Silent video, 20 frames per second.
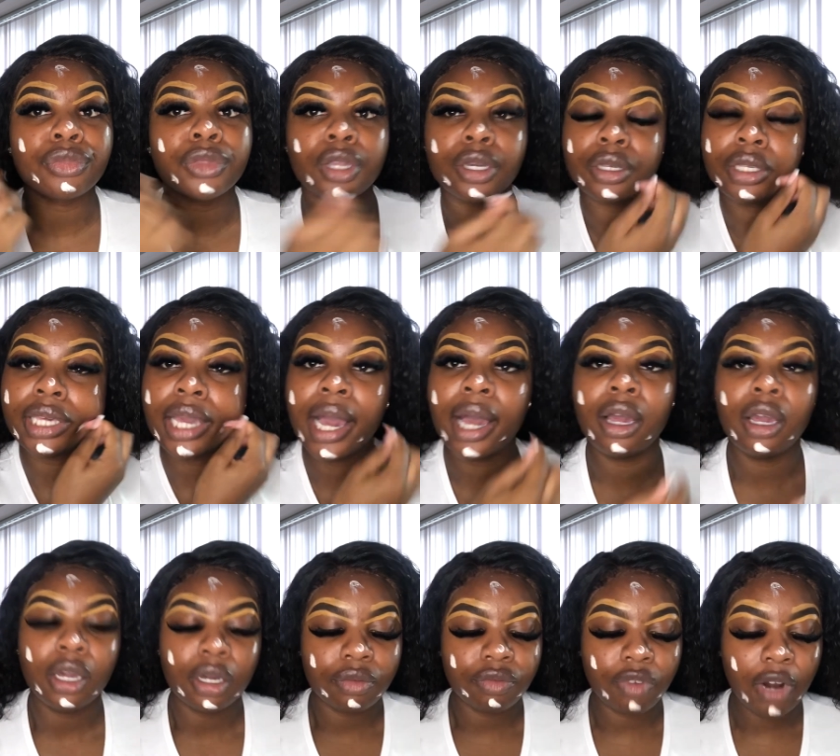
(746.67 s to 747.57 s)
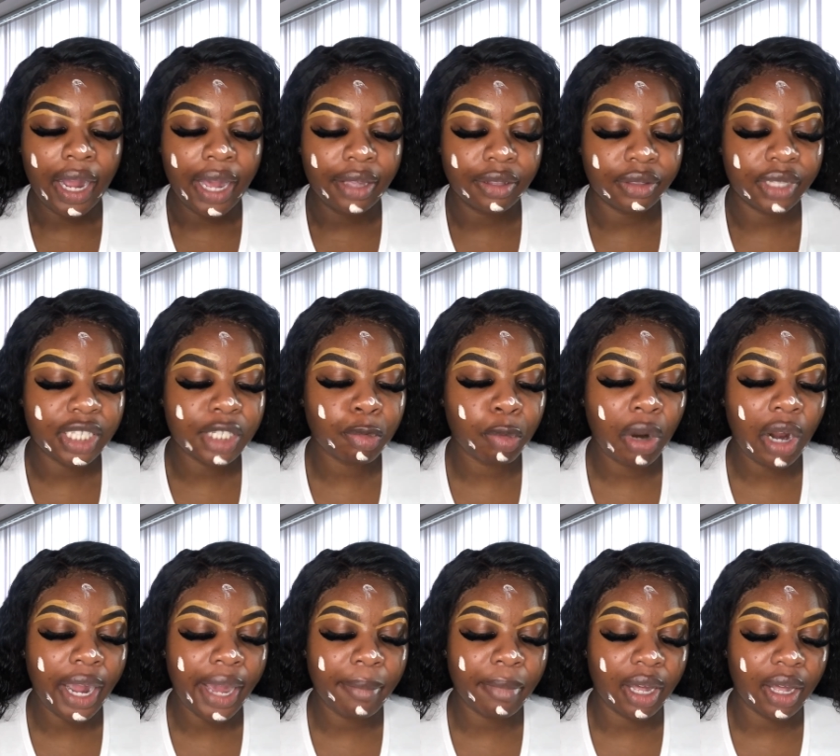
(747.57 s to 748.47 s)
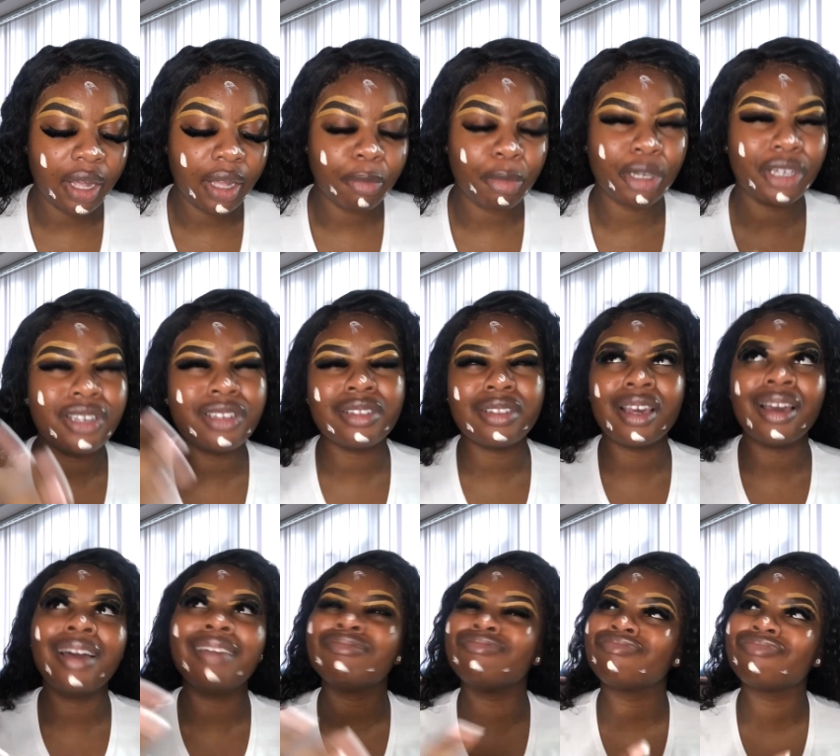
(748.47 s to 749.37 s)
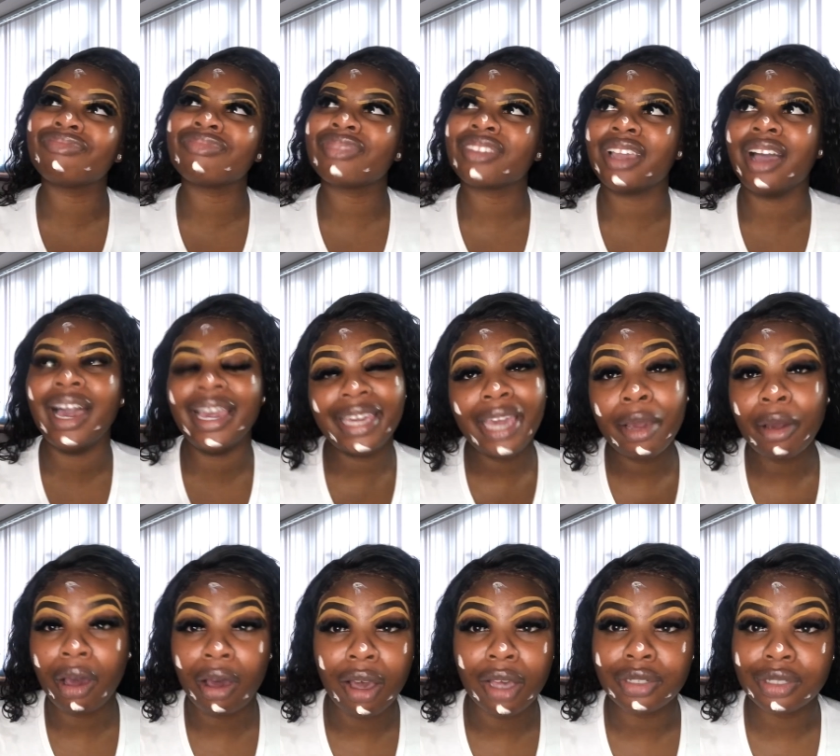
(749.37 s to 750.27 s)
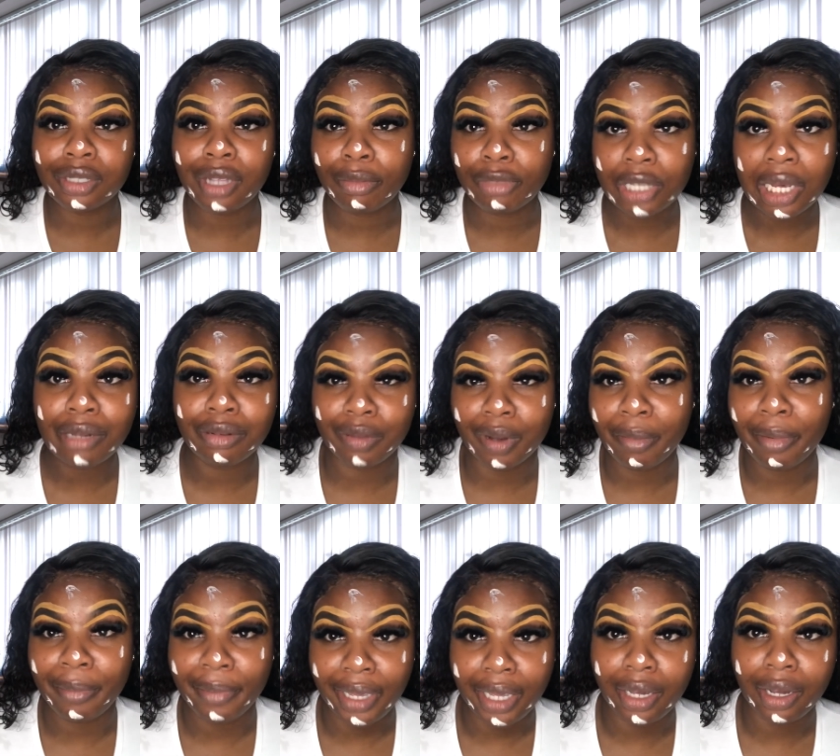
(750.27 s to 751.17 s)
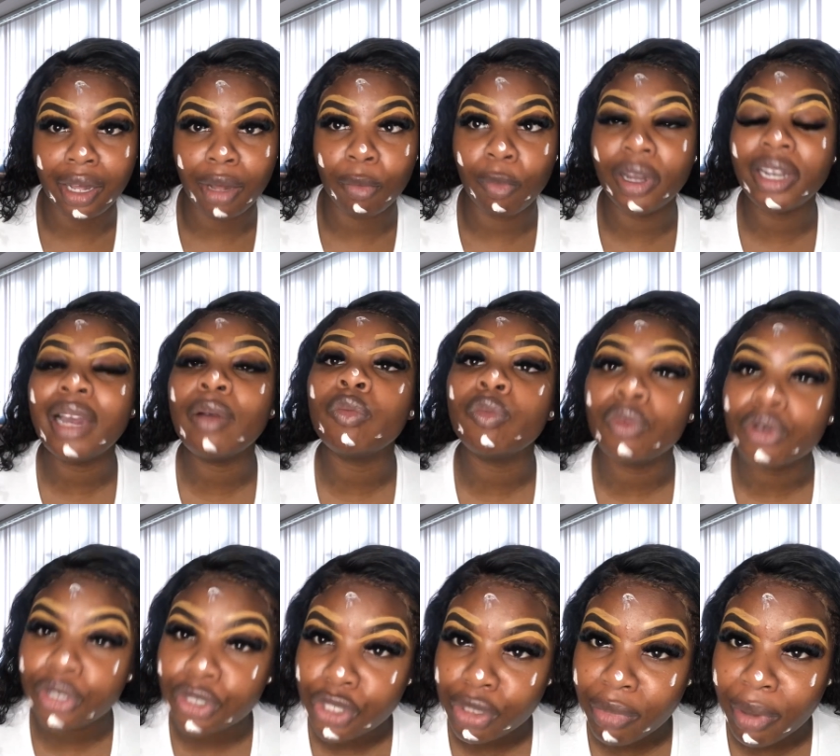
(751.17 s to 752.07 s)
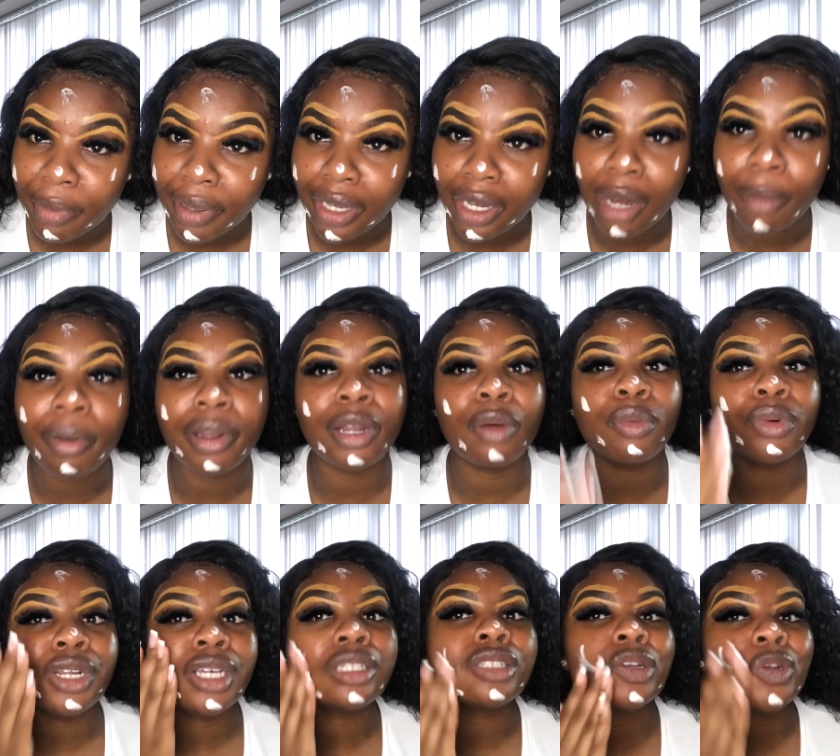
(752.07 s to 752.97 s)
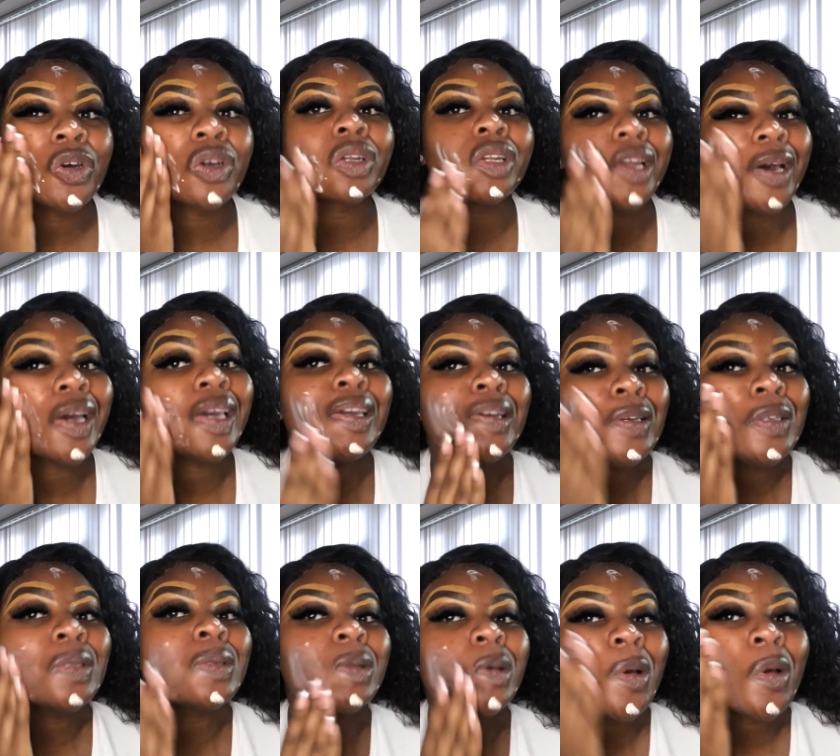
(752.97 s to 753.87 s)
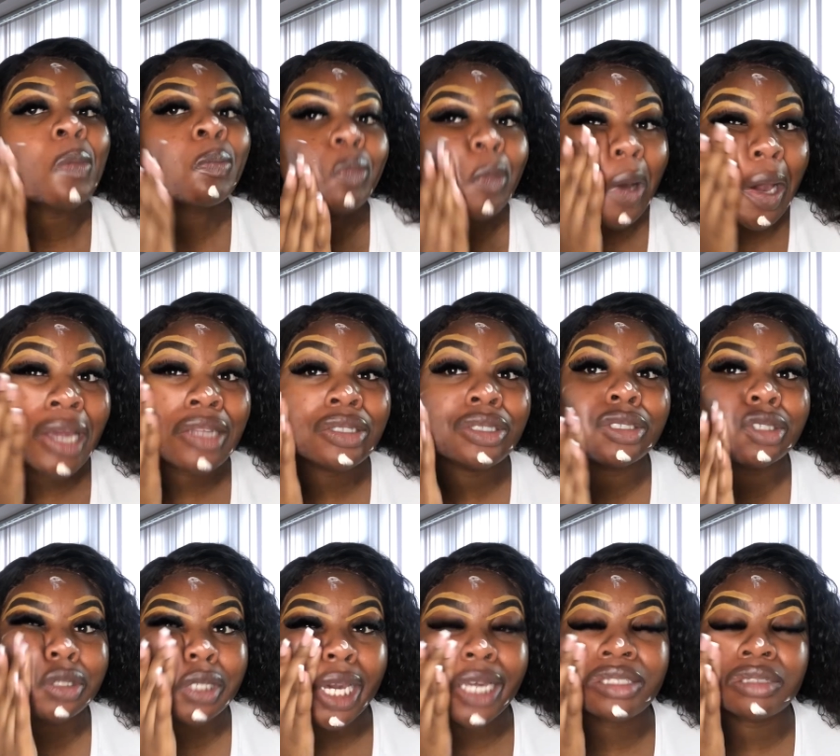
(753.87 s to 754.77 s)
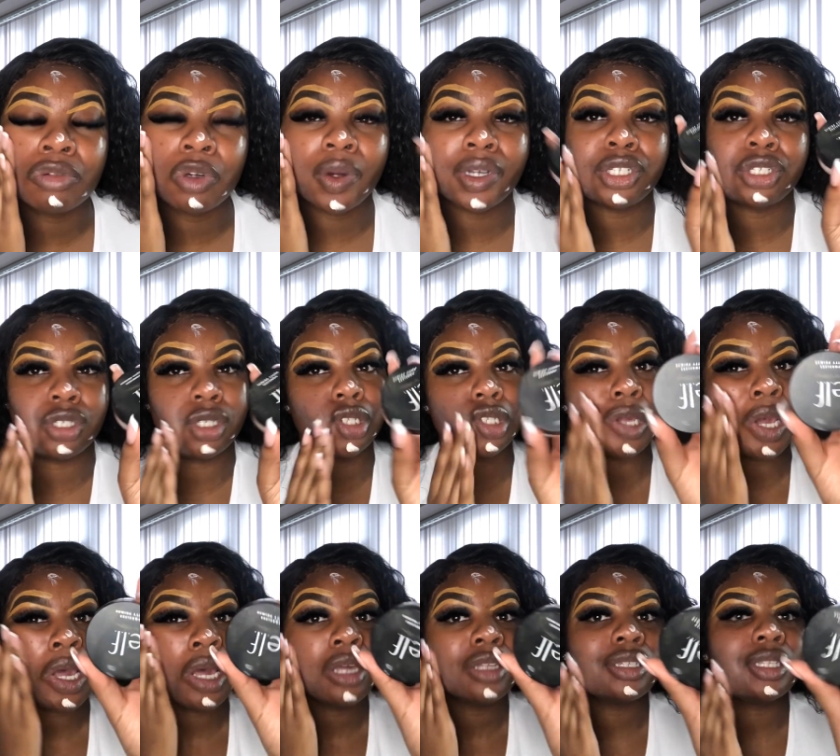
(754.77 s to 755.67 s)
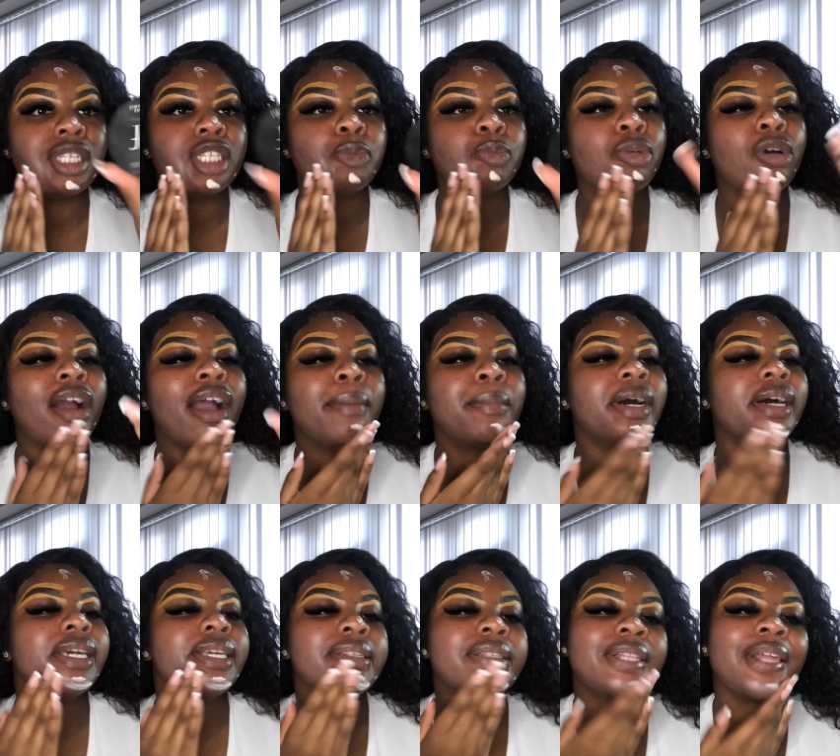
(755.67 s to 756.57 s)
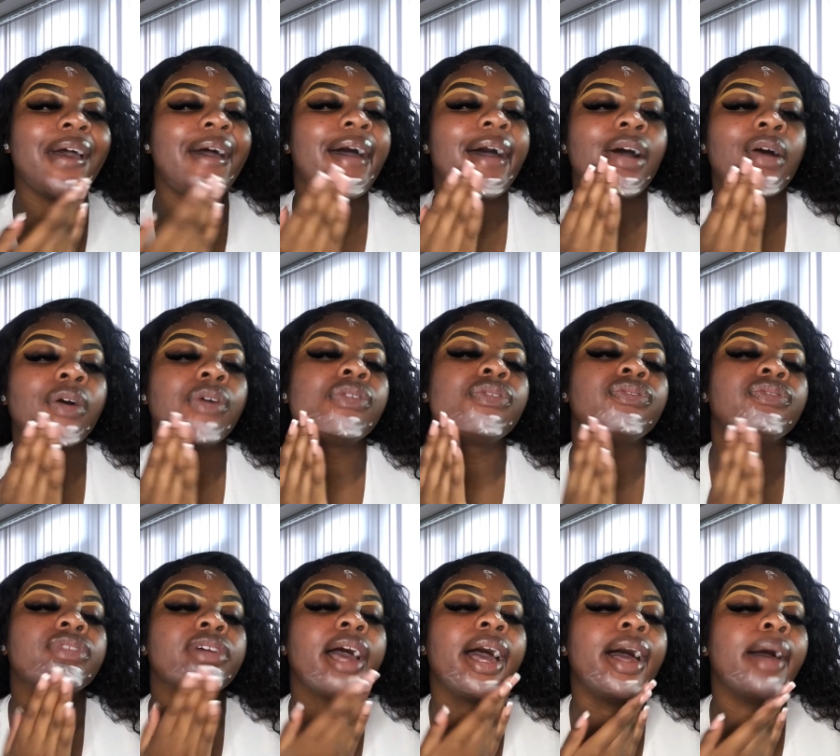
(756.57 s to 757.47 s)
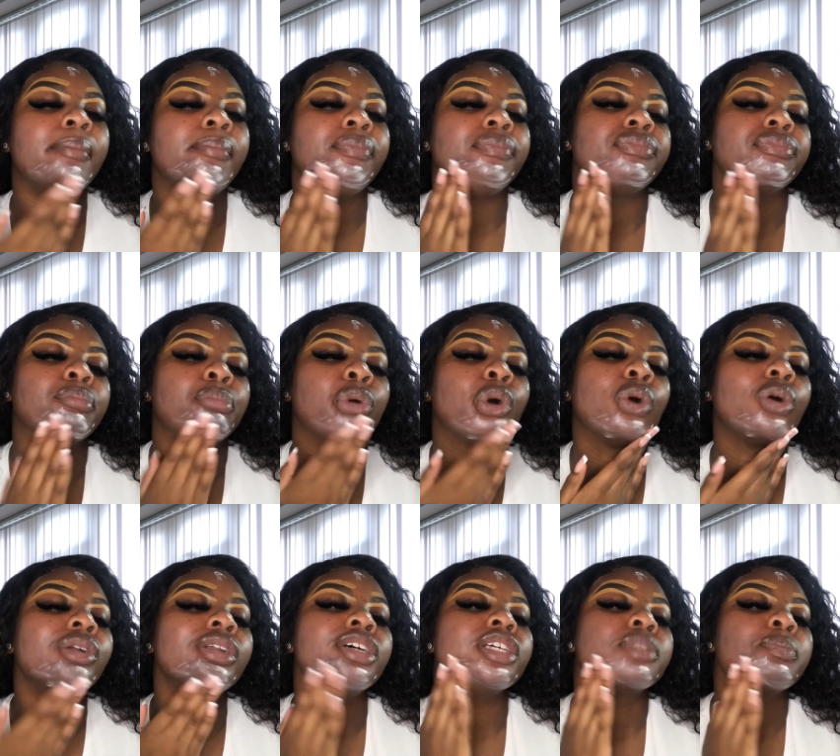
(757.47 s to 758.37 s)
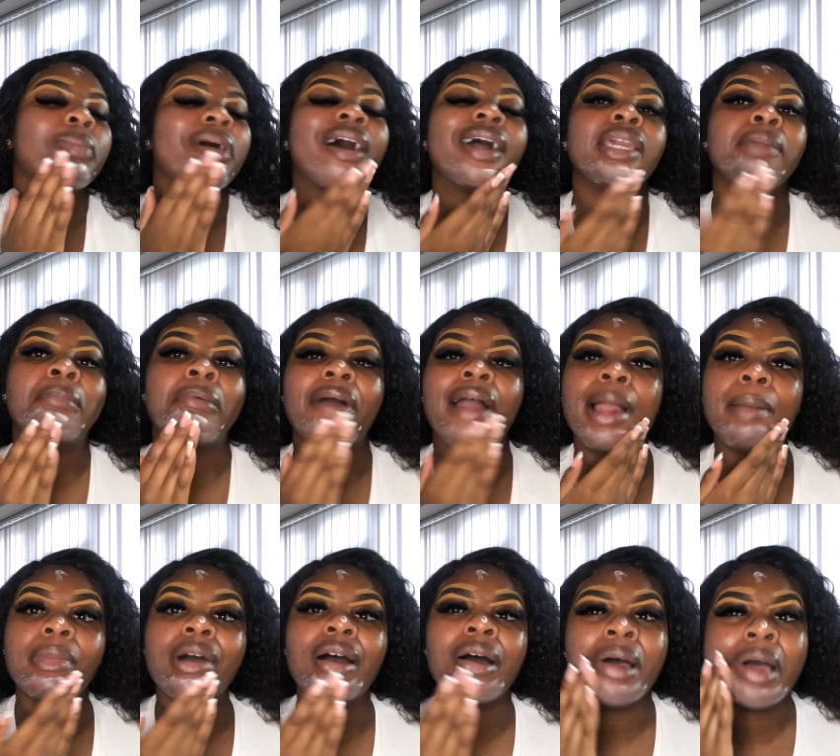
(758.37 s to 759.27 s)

yeah, right, this primer, because I get asked sometimes about my makeup. When I wanna do my makeup and I want it to look nice, I do get some questions. So this primer is the e.l.f. Um, Poreless Putty Primer.